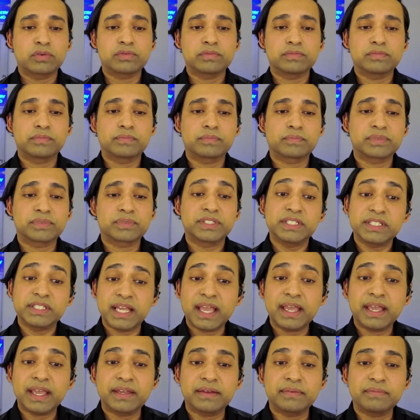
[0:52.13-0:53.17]
So
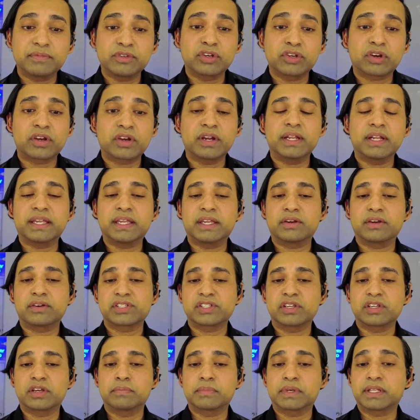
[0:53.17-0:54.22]
today you're going to
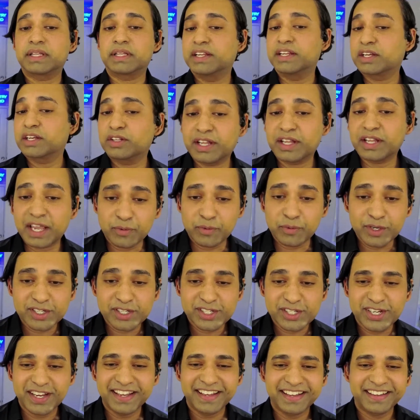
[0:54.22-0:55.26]
hear some clinical
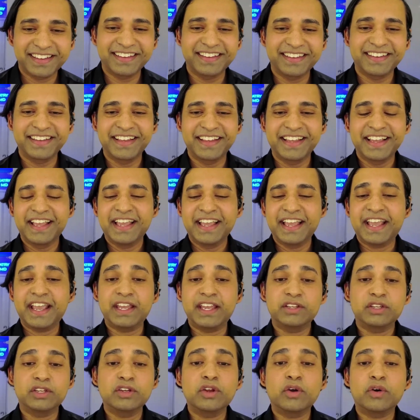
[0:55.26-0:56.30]
language.
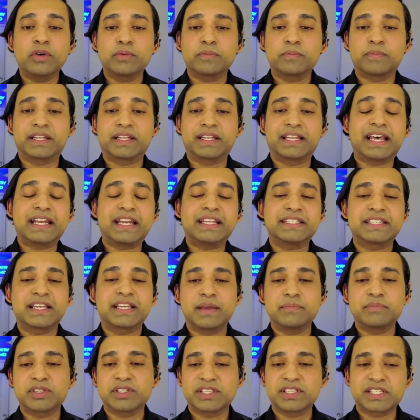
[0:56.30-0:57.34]
And a lot
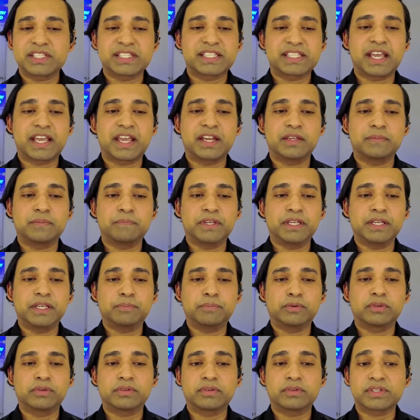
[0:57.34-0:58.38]
of times in society,
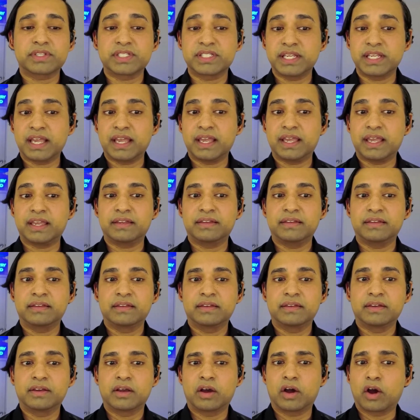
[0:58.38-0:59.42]
people
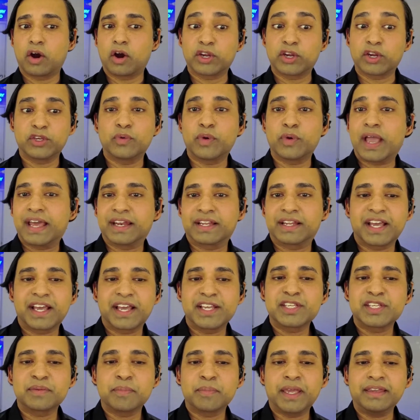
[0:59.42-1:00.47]
say, "Are you
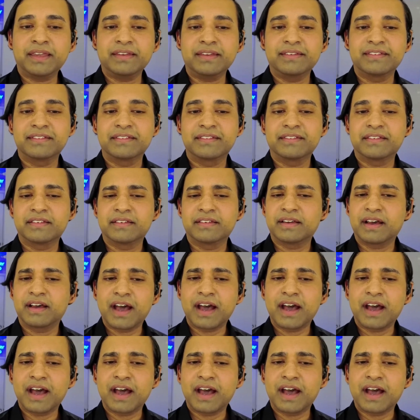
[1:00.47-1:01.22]
analyzing me?